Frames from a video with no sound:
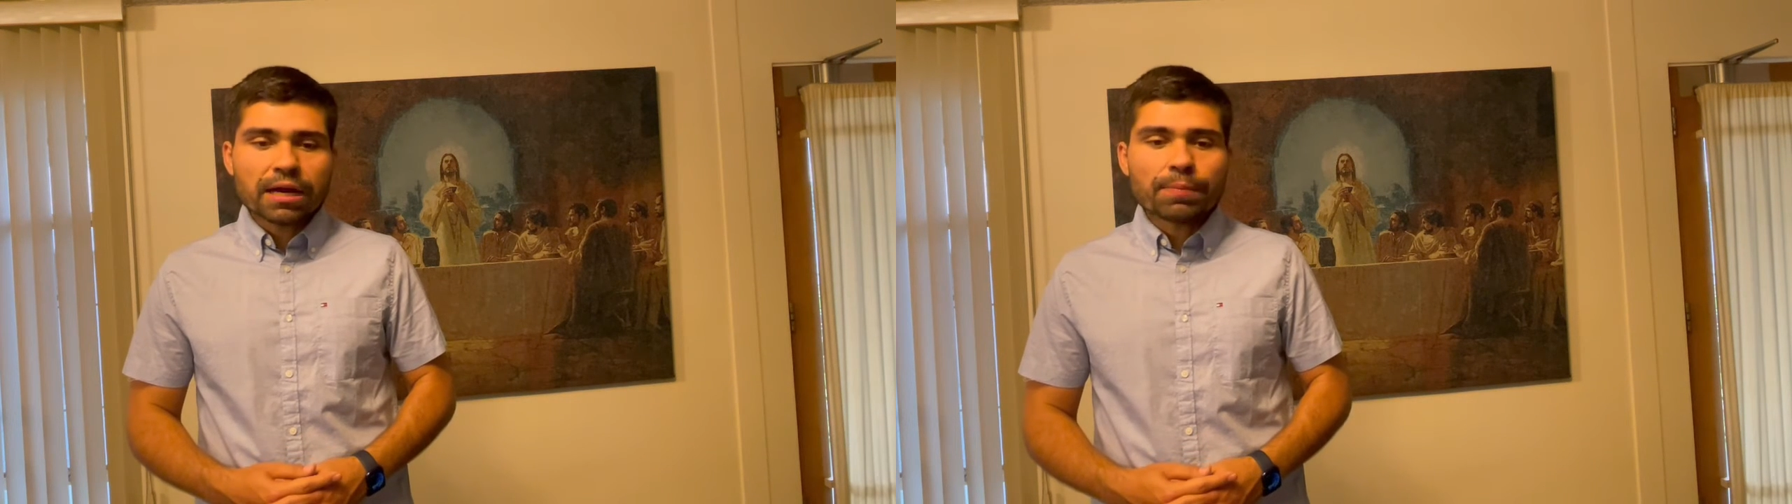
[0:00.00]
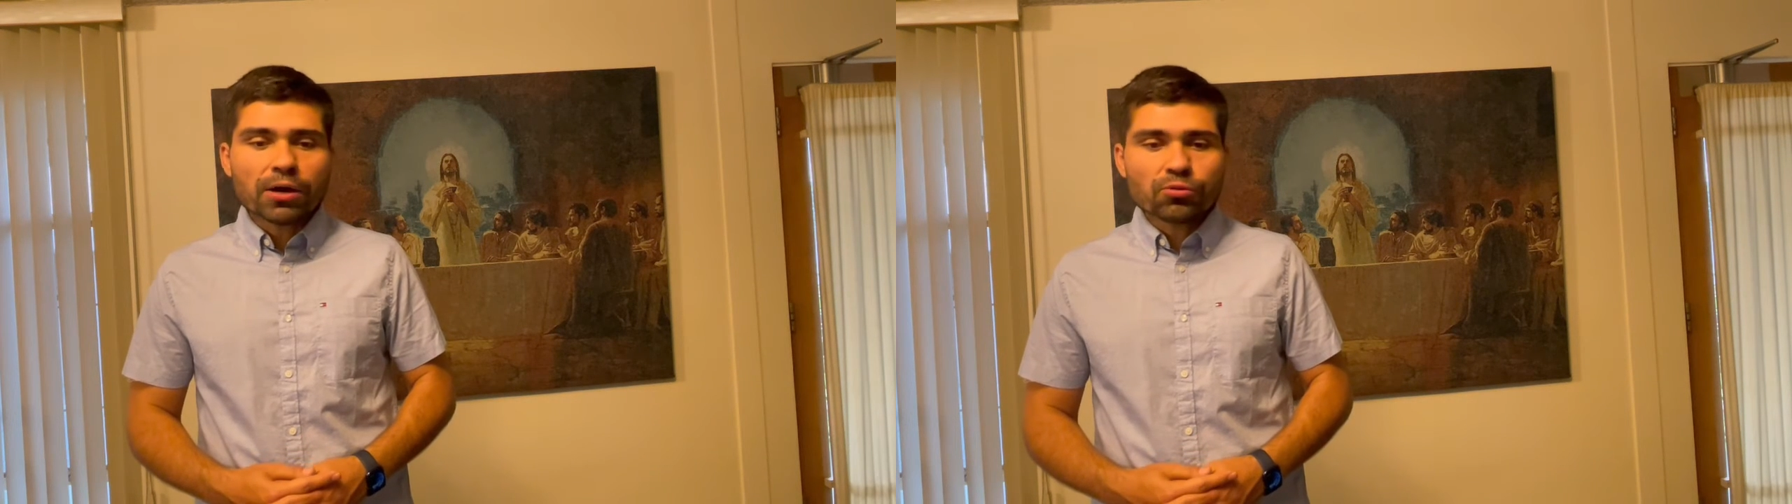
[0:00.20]

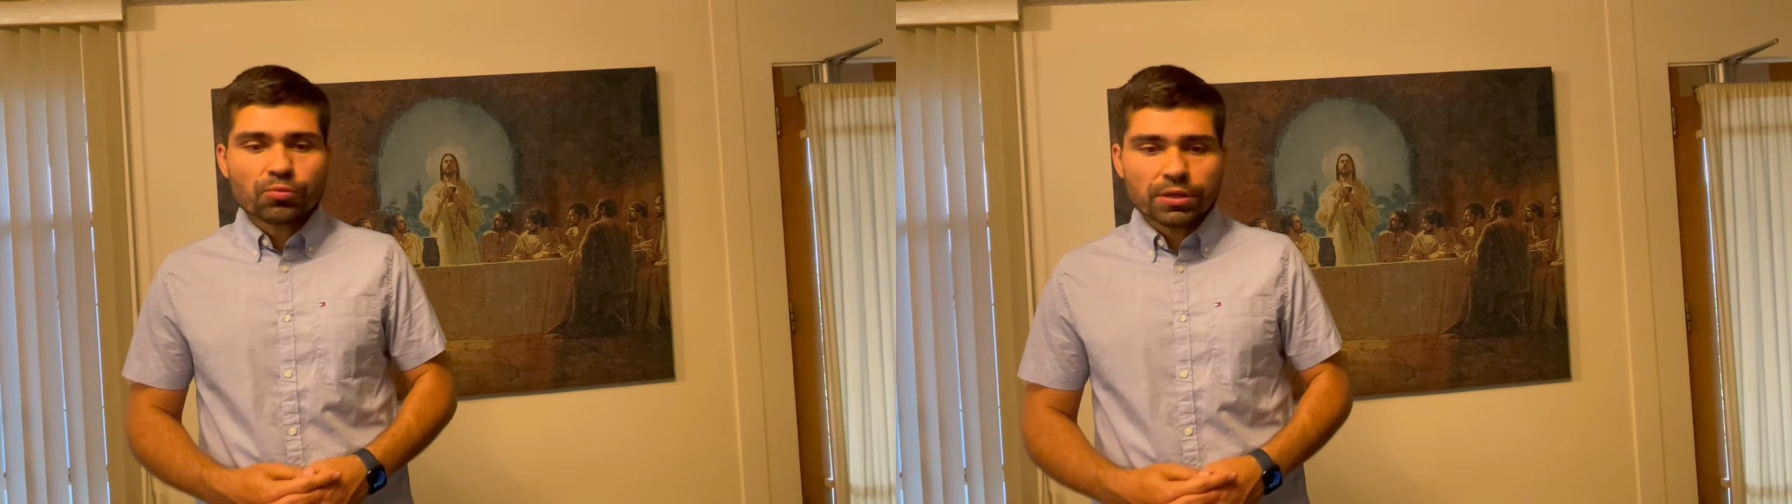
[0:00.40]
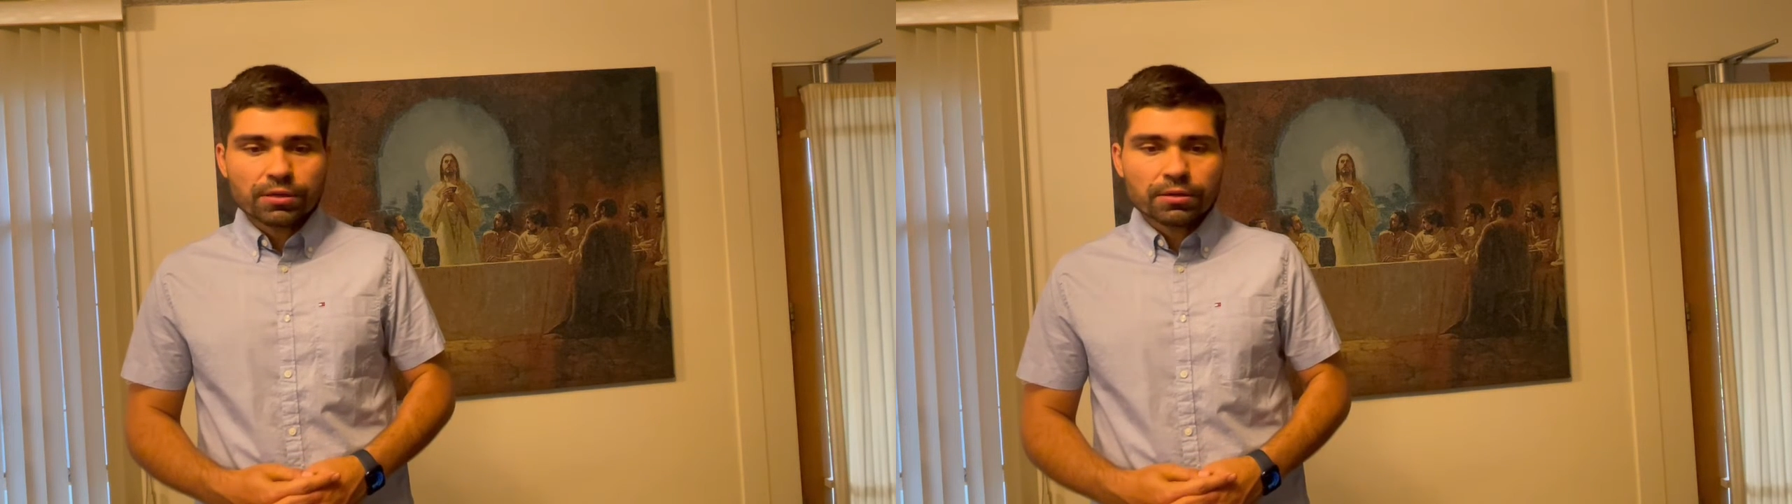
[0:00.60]
about
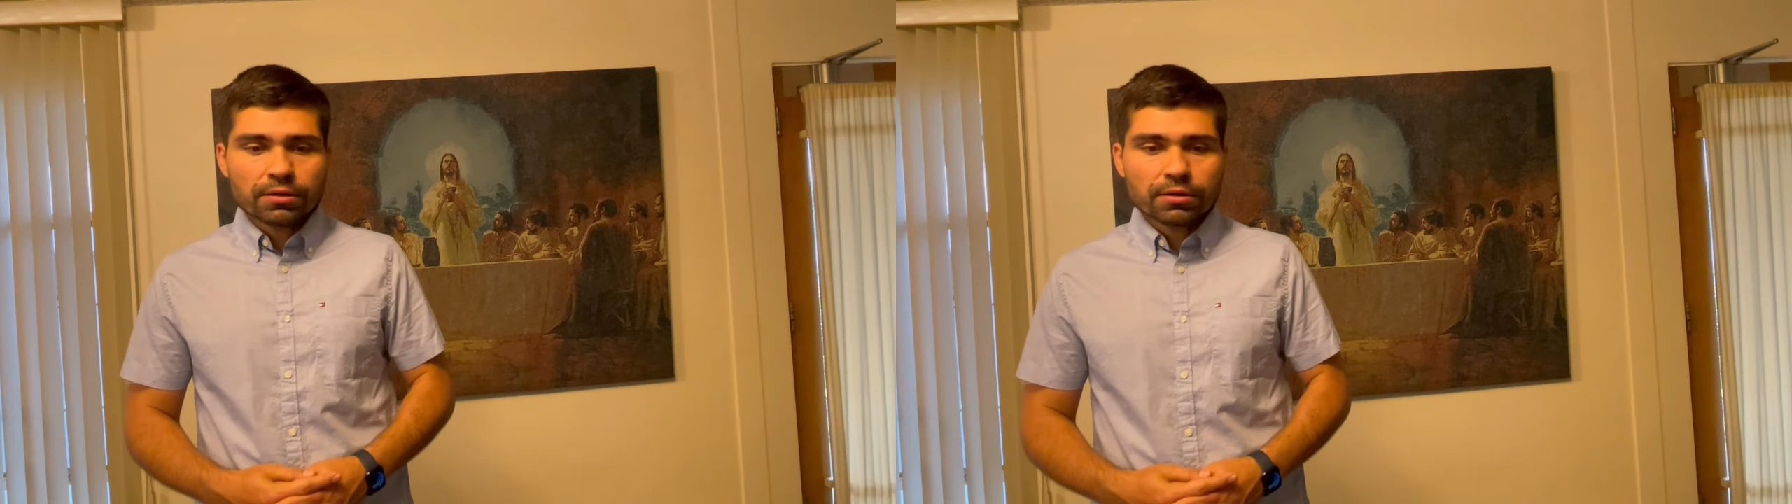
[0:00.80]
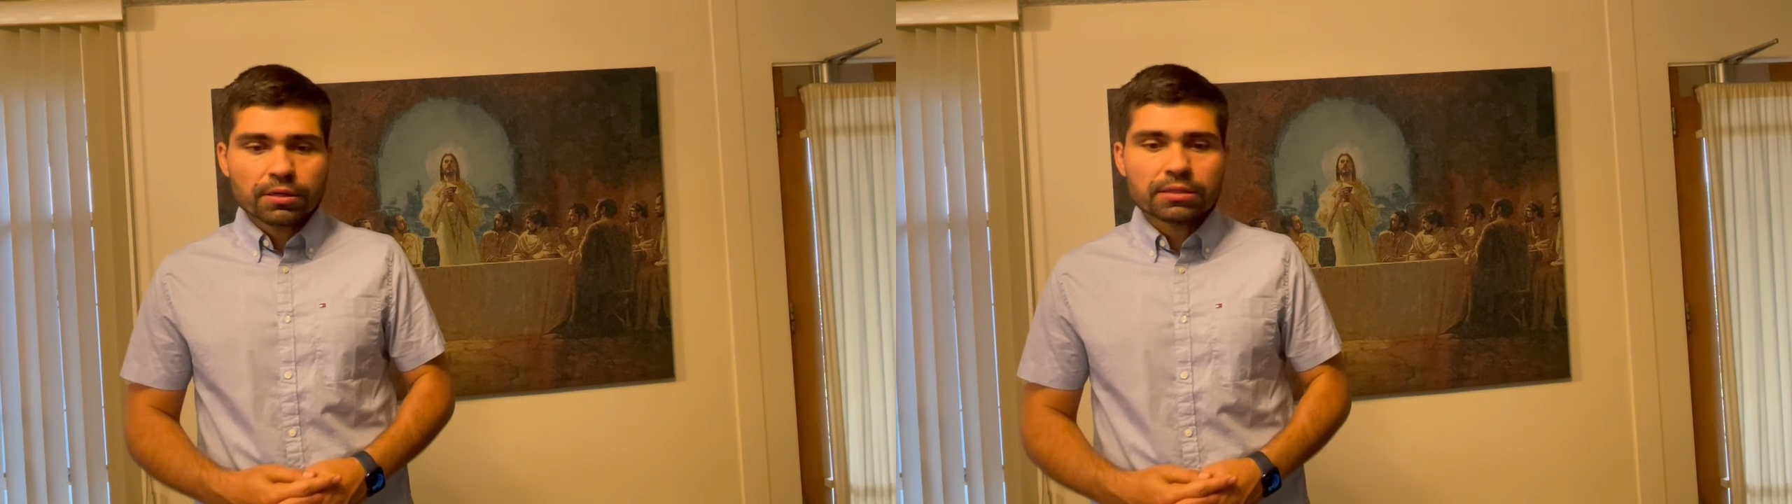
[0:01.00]
me
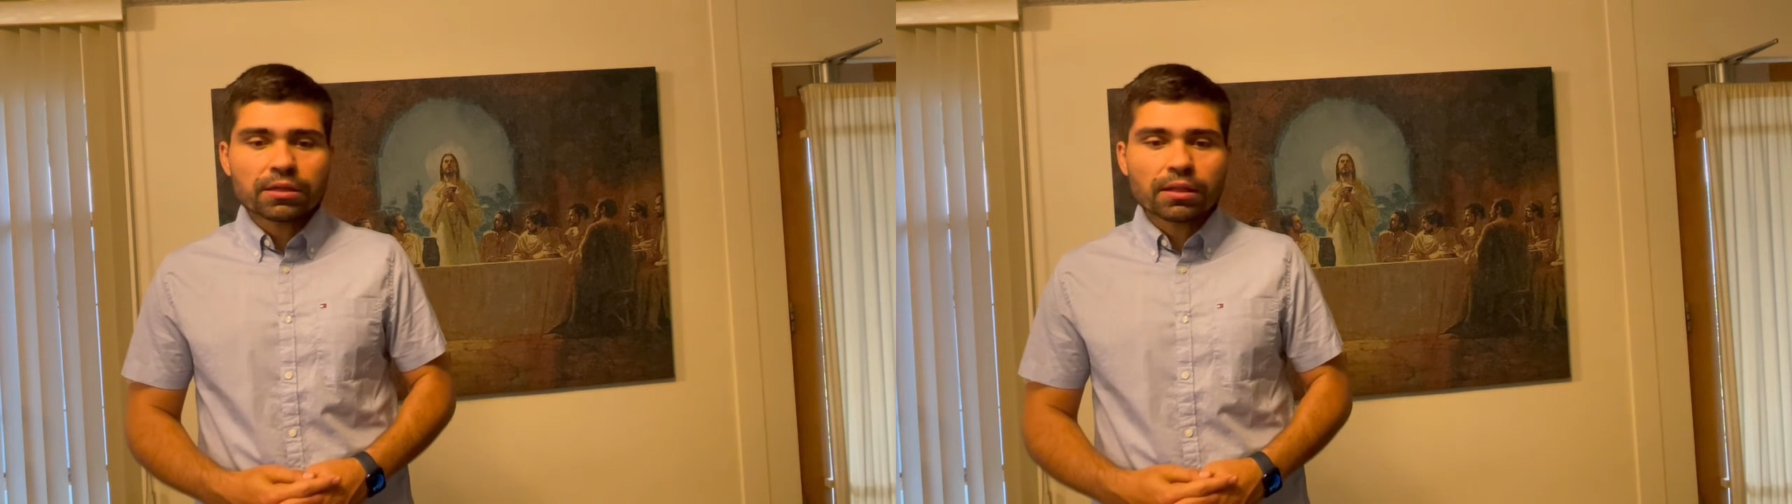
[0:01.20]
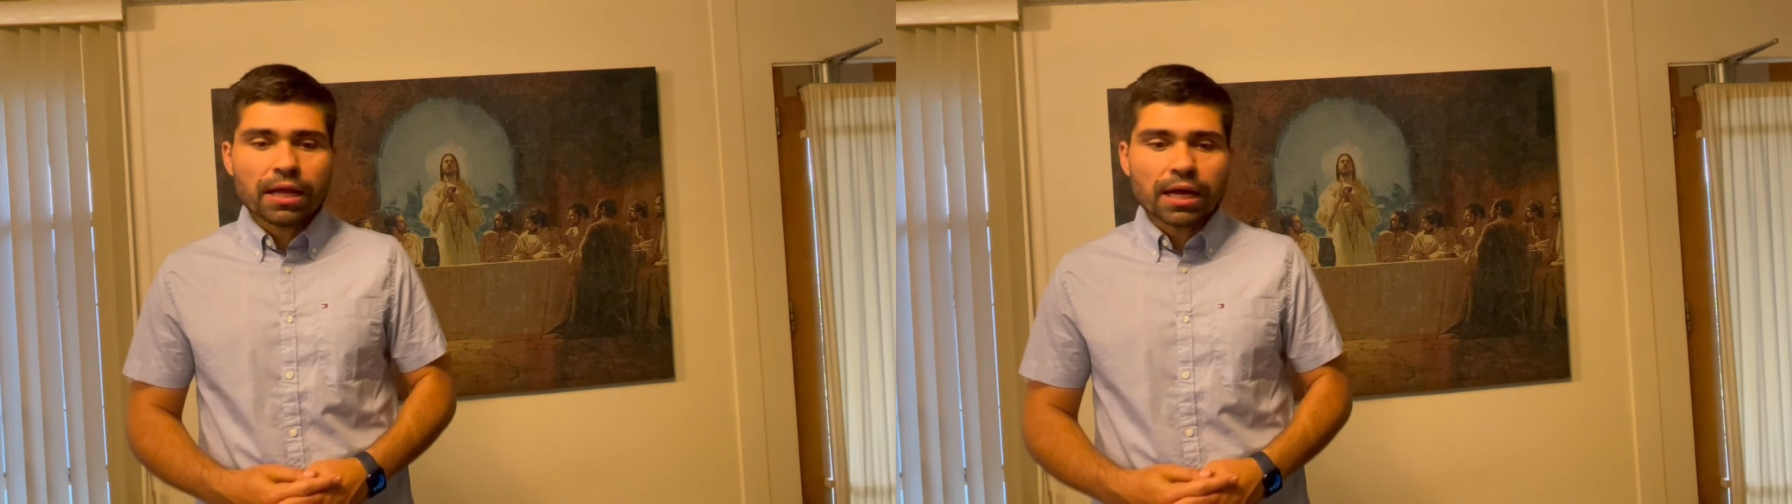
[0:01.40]
in
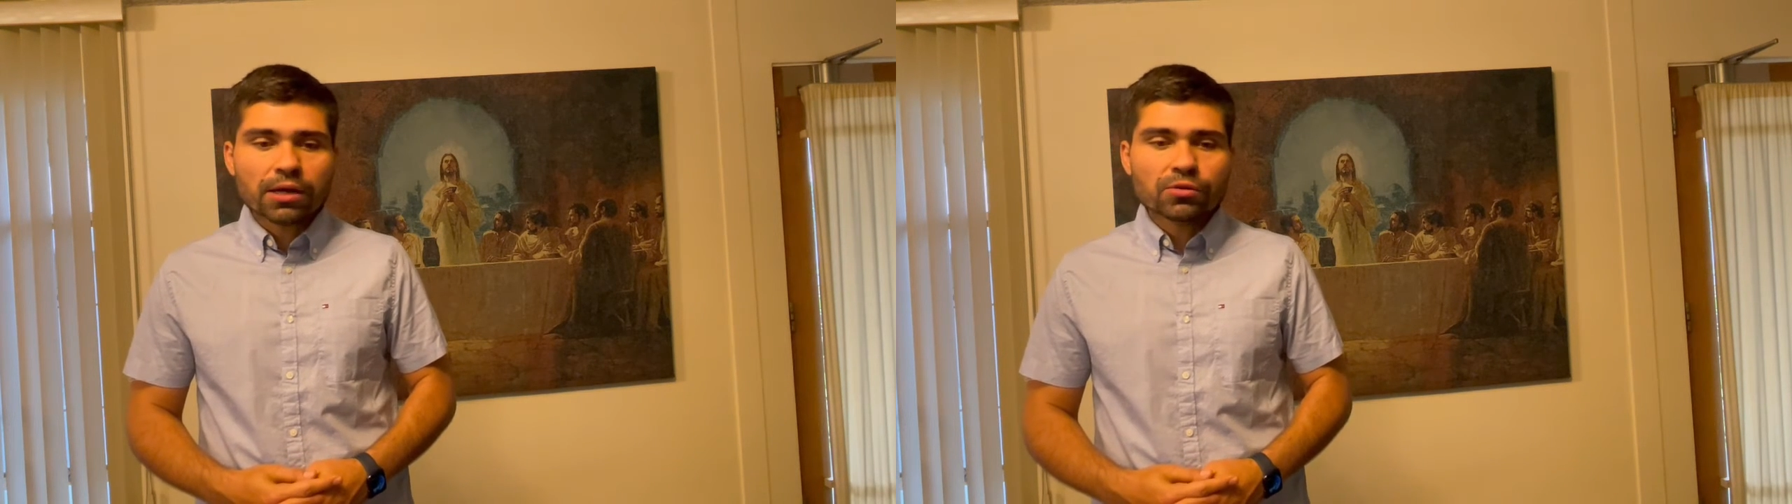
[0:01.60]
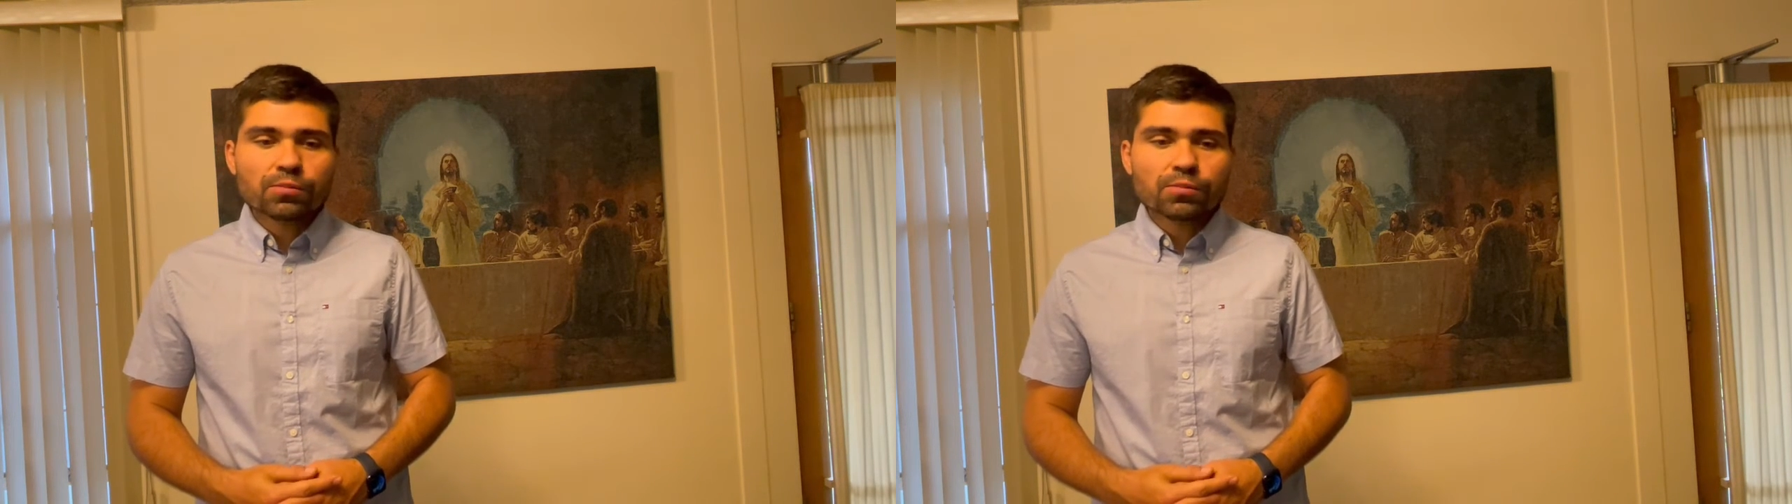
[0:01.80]
the law of